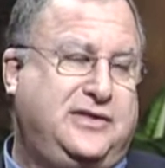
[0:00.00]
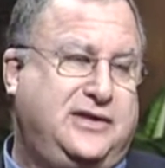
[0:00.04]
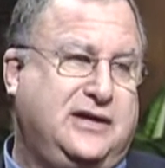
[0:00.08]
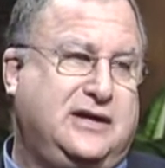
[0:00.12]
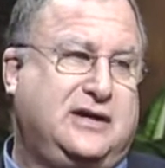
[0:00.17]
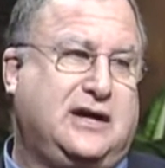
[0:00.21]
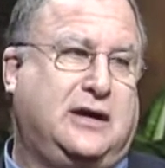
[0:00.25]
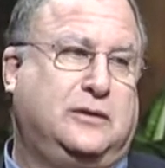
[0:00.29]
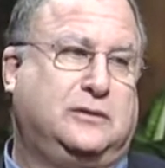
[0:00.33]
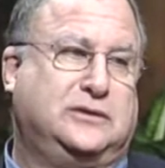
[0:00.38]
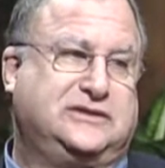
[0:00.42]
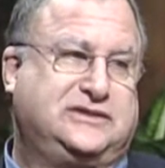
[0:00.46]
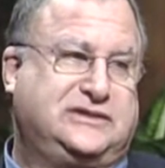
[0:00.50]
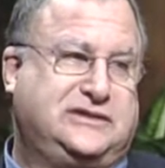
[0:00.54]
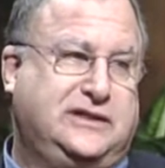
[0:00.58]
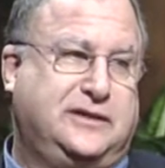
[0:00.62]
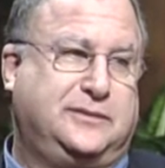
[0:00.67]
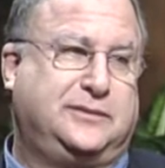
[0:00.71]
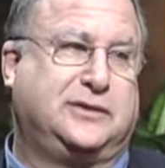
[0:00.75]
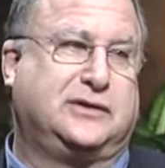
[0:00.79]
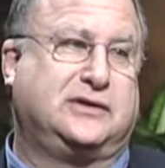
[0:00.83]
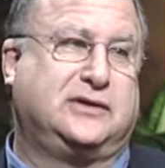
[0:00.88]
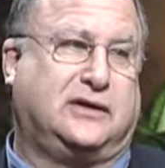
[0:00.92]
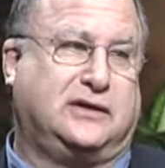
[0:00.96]
think I was
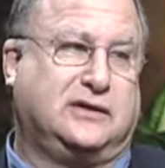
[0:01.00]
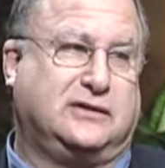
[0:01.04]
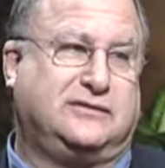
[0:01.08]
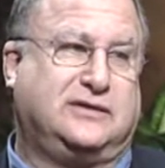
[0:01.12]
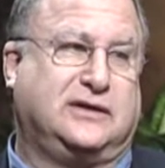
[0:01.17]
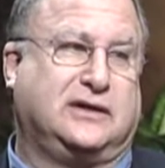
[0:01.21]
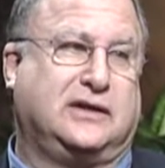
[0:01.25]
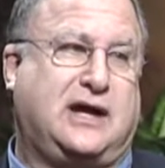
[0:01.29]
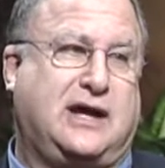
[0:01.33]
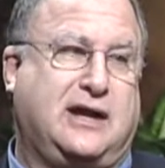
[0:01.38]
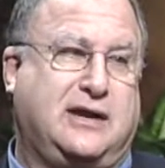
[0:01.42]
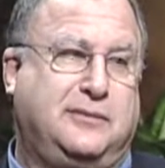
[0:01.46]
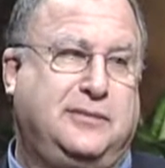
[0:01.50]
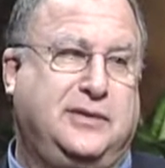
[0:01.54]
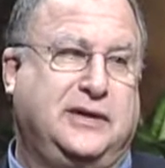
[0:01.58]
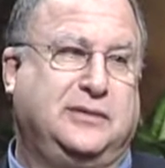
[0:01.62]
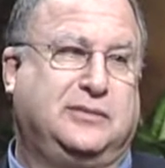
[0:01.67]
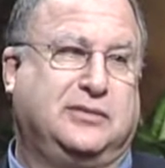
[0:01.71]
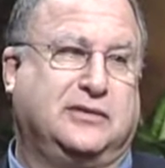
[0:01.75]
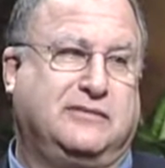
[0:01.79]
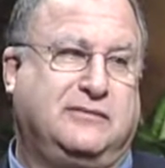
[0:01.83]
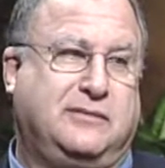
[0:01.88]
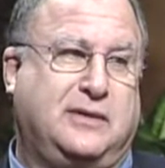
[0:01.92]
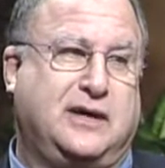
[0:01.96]
typical of a lot of
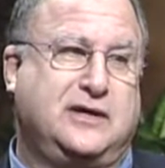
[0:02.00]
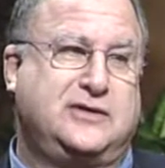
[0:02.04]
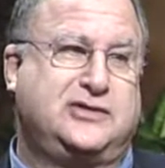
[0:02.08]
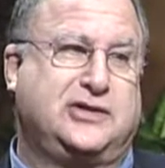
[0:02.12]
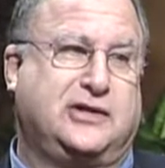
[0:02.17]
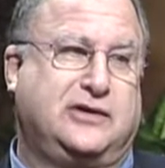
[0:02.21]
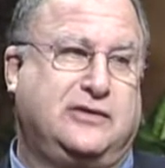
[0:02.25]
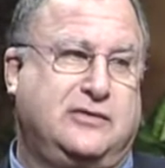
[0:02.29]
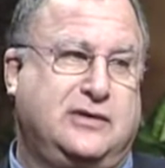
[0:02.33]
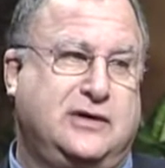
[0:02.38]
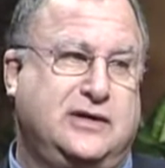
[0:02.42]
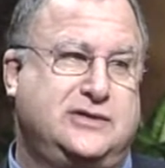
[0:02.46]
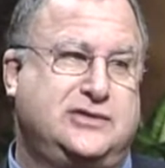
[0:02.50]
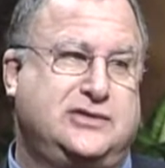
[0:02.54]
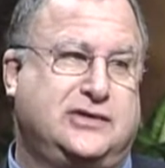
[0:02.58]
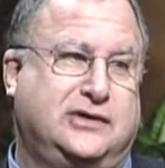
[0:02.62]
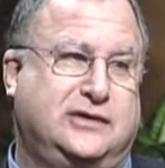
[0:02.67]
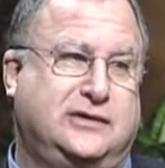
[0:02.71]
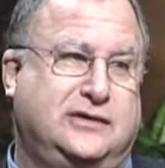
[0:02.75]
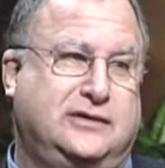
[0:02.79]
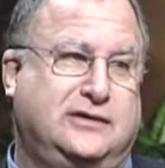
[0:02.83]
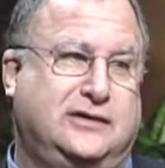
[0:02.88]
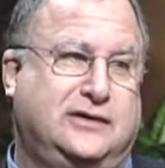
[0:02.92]
people of my generation.